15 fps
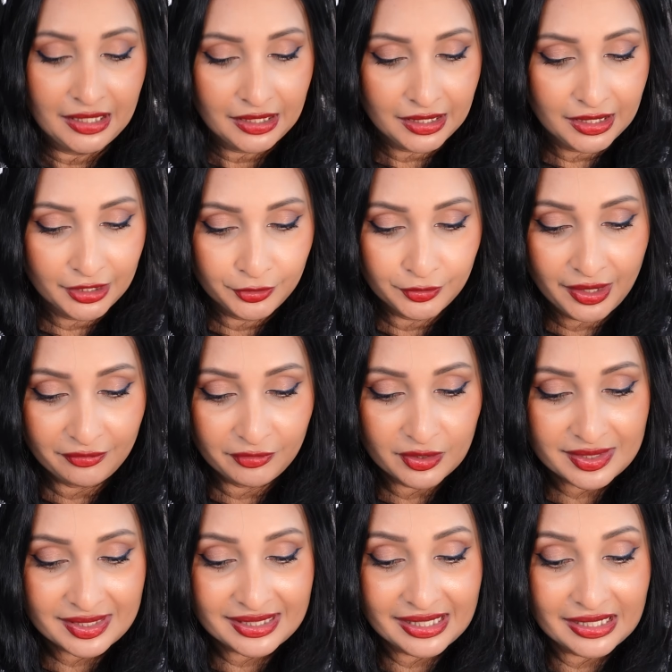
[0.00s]
You have
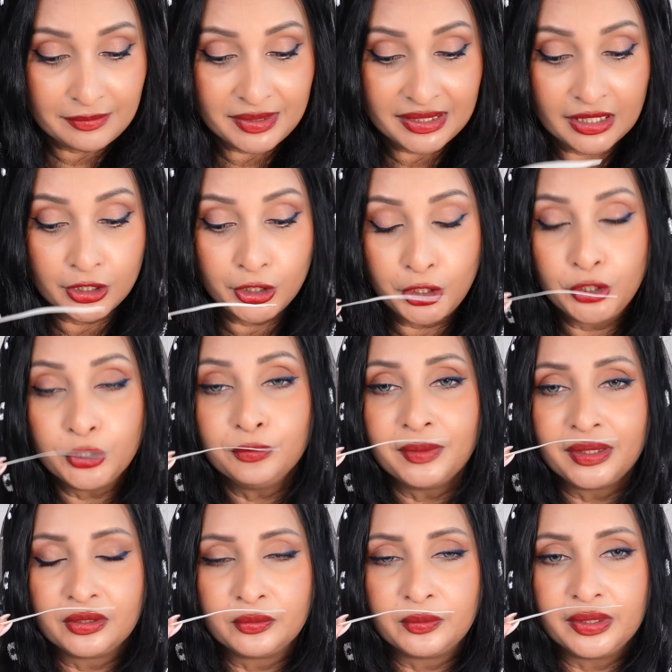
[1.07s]
your cinnamon and
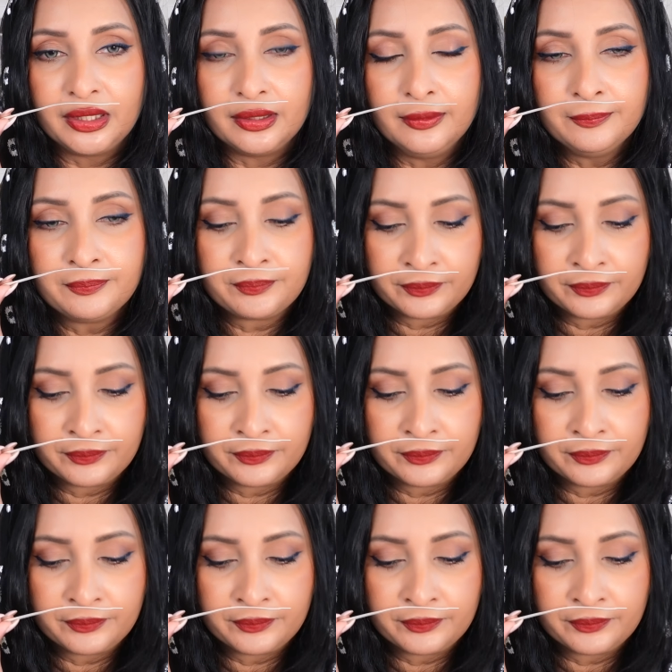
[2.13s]
cumin over here.